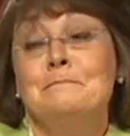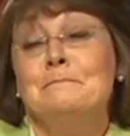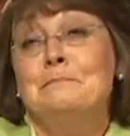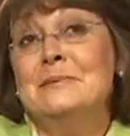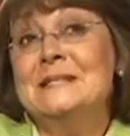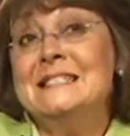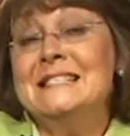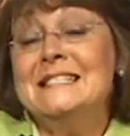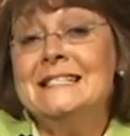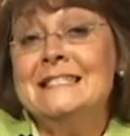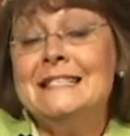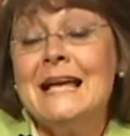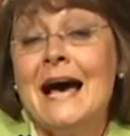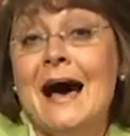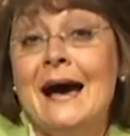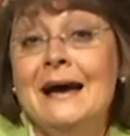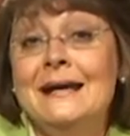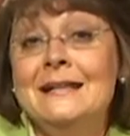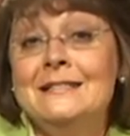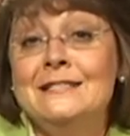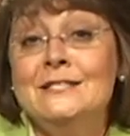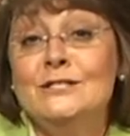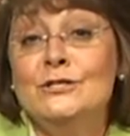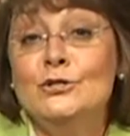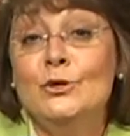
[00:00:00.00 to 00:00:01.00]

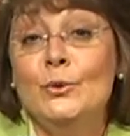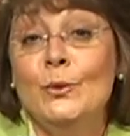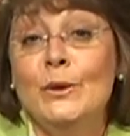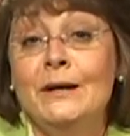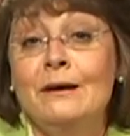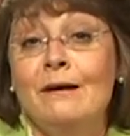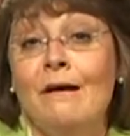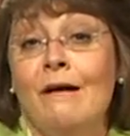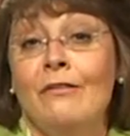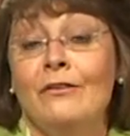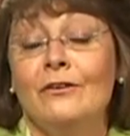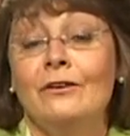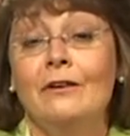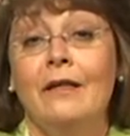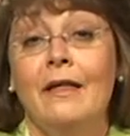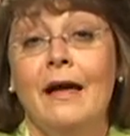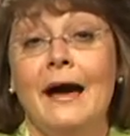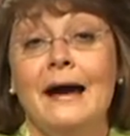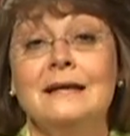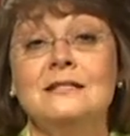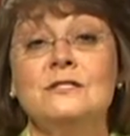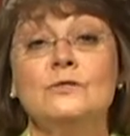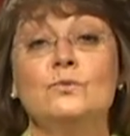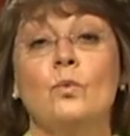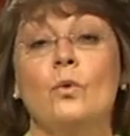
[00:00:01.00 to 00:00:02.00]
Besides doing all the
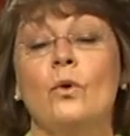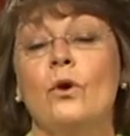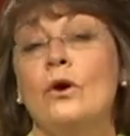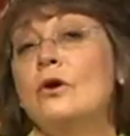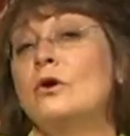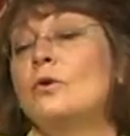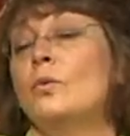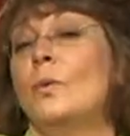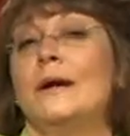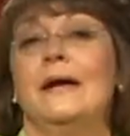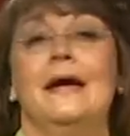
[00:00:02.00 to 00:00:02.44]
classwork,